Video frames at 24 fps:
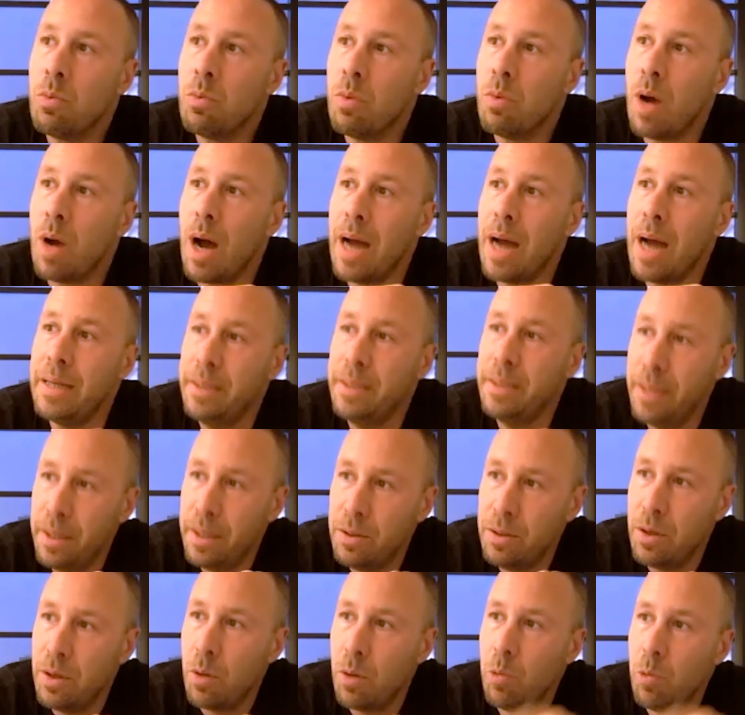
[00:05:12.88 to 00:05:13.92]
I
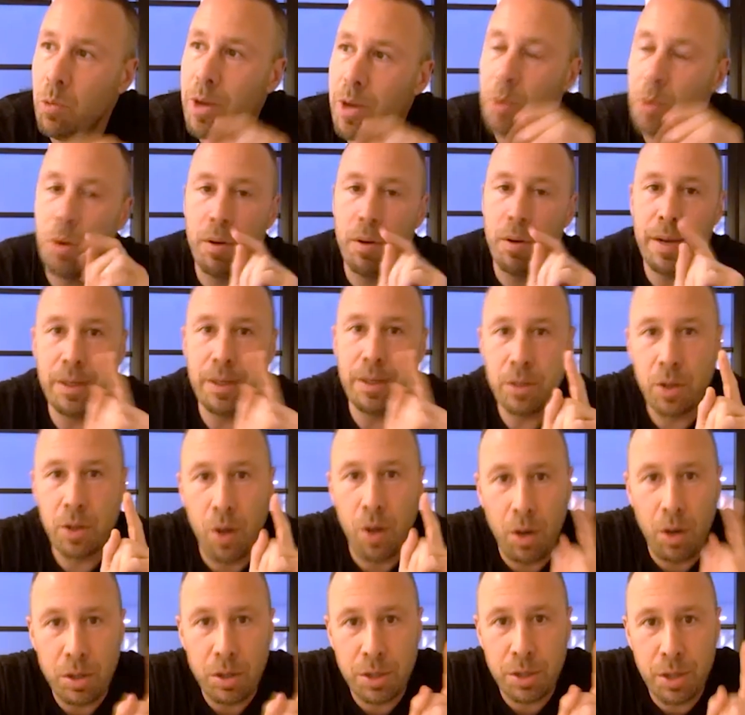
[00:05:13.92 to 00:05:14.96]
did know, we were in
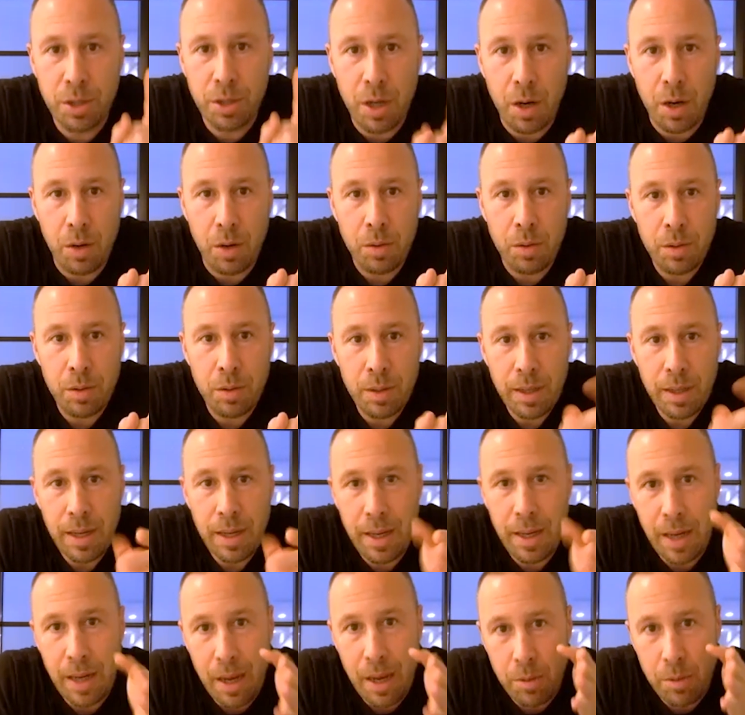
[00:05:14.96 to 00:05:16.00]
Costco,
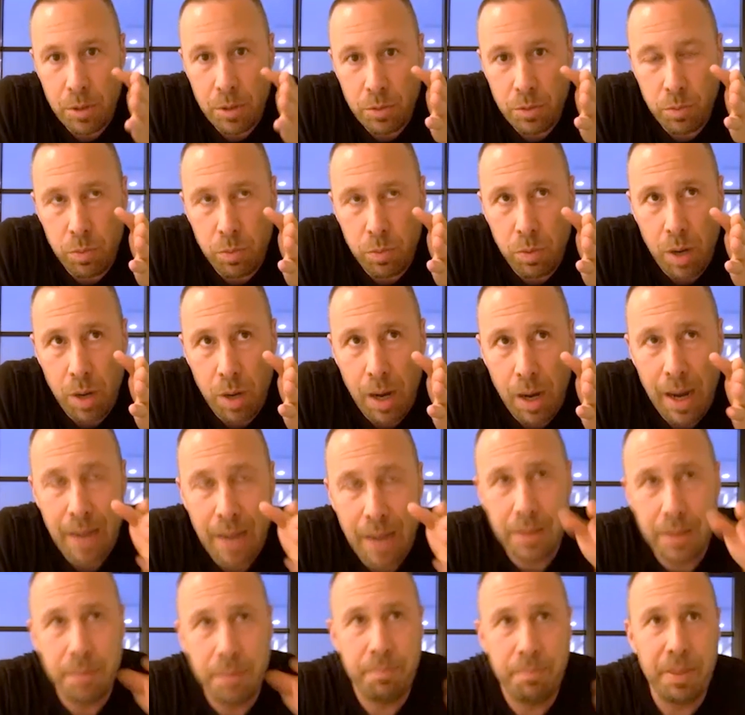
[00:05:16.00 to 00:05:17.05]
and I was, I
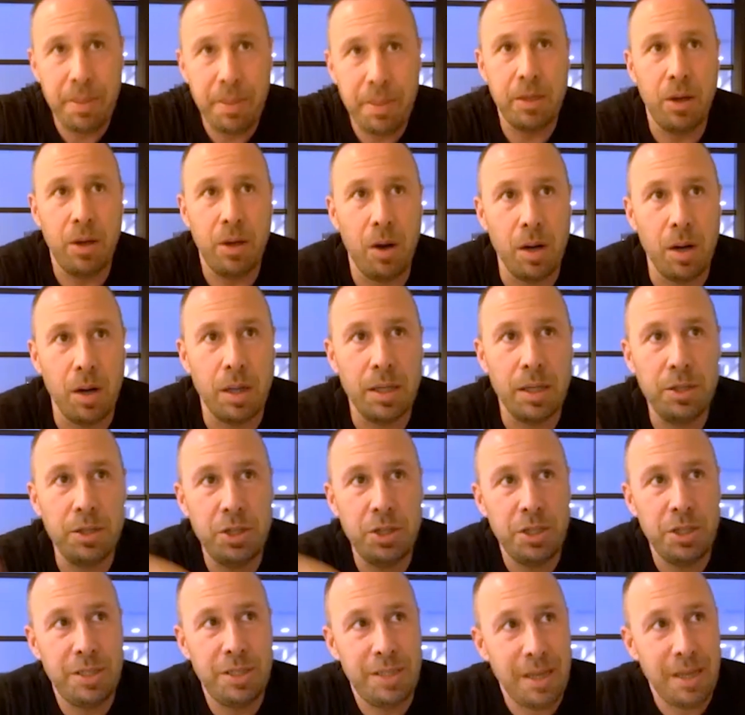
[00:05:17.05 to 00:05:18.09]
had the big cart, and
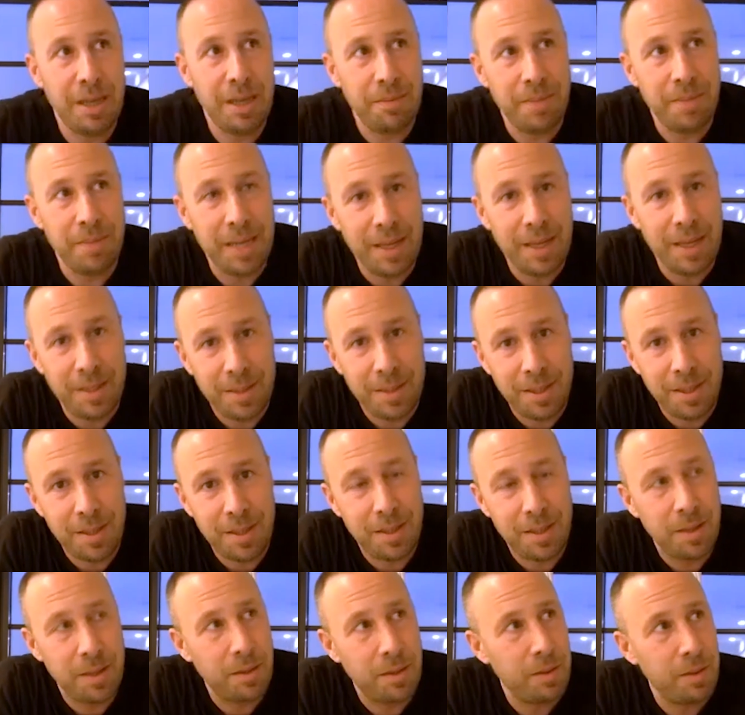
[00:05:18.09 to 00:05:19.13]
she sent me into
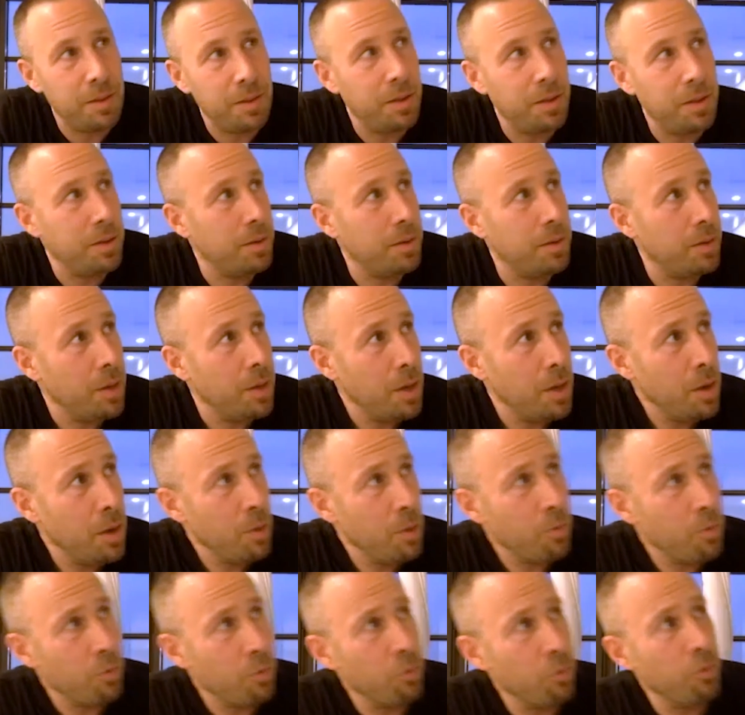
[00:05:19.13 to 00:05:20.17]
the, the
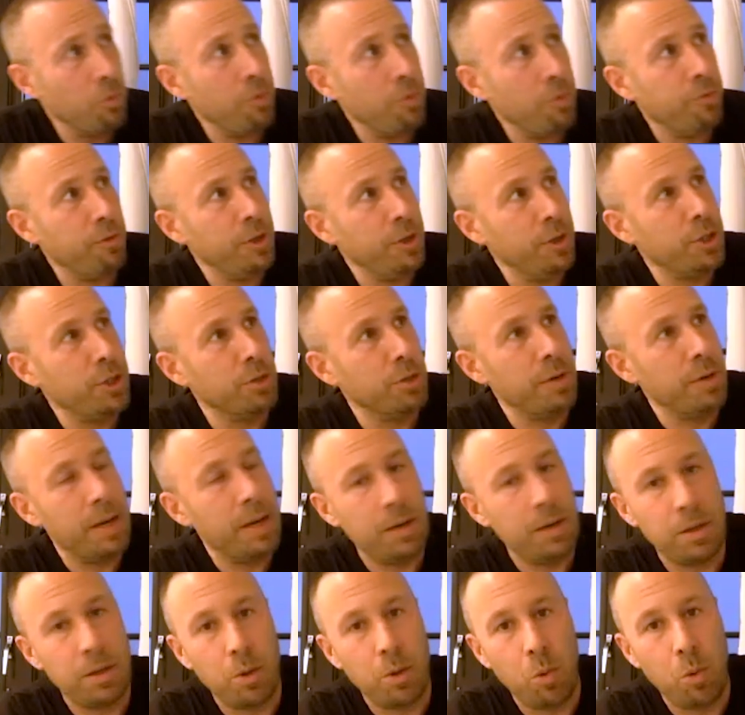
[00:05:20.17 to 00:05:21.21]

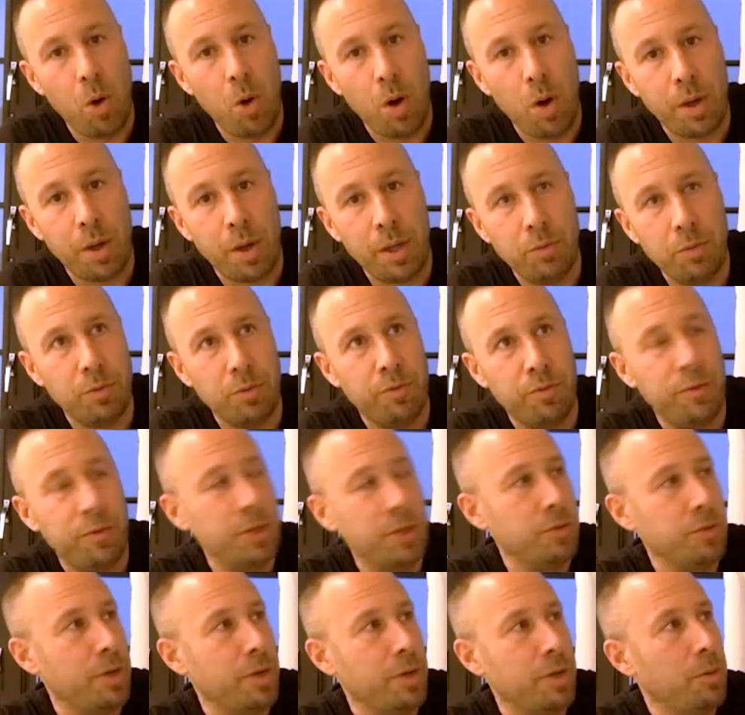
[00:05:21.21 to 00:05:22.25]
refrigerator, the walk-in
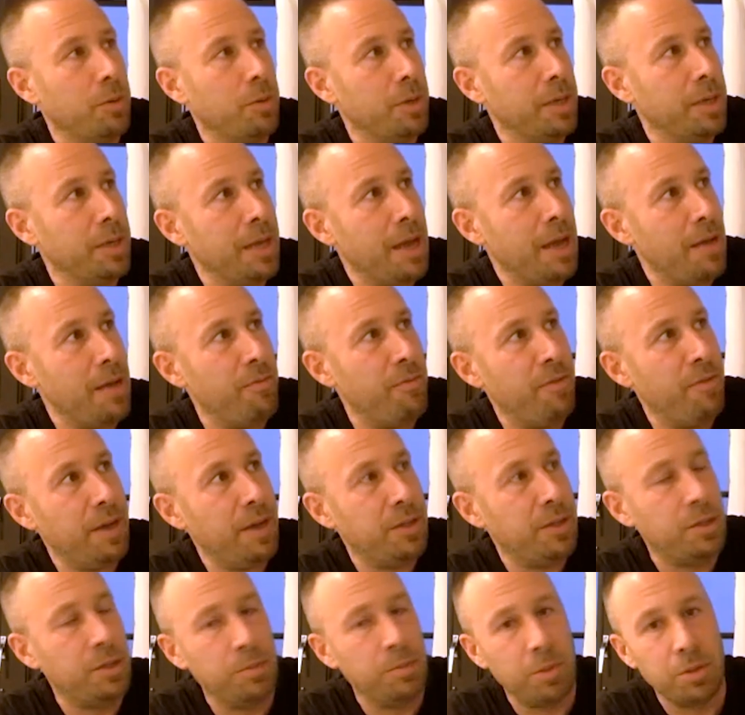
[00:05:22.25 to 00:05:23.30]
refrigerator where they have
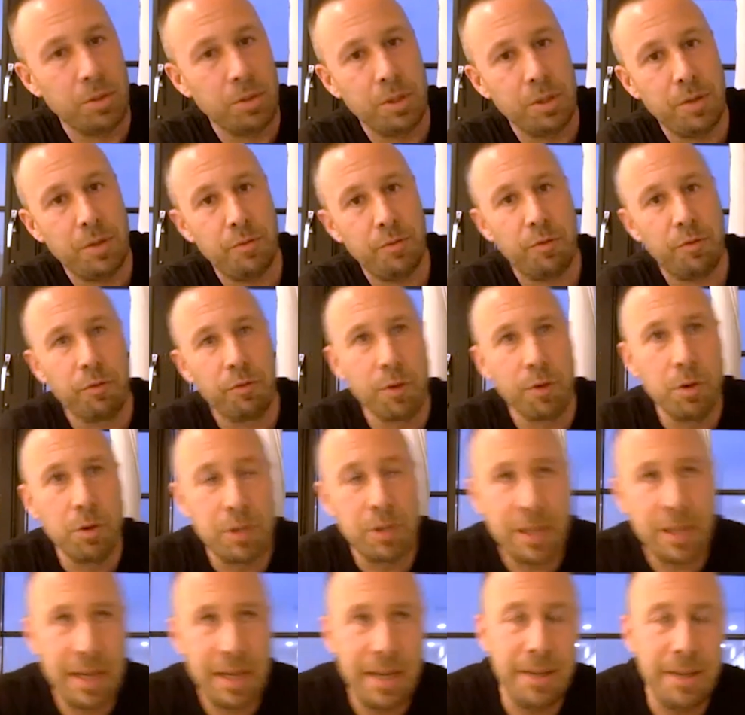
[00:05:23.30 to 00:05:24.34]
vegetables and
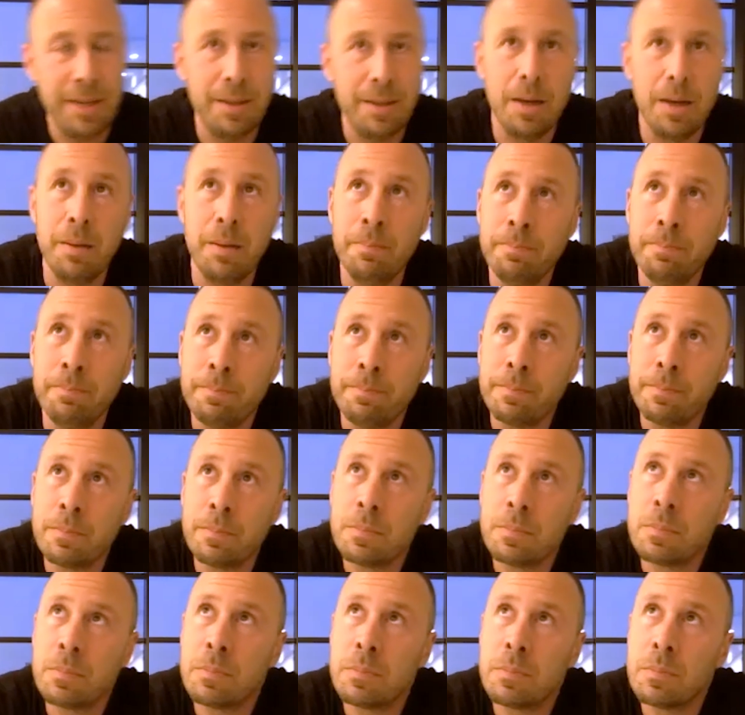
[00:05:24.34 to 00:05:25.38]
fruit. And um,
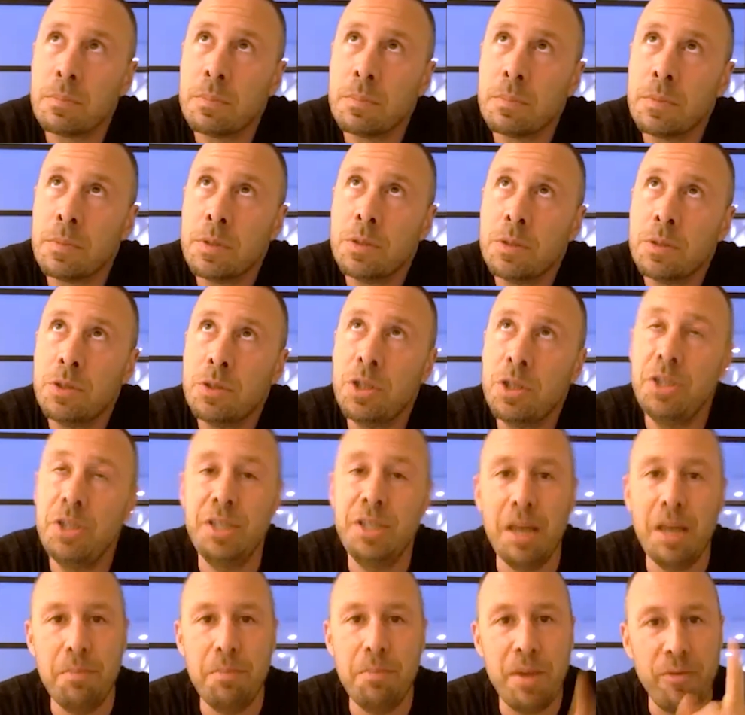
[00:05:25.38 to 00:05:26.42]
she
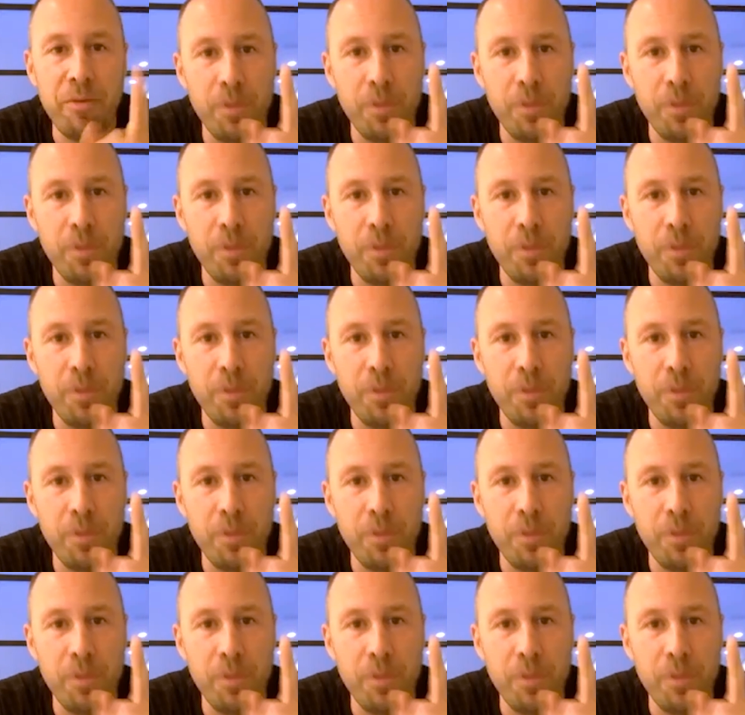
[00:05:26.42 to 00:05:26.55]
sent me for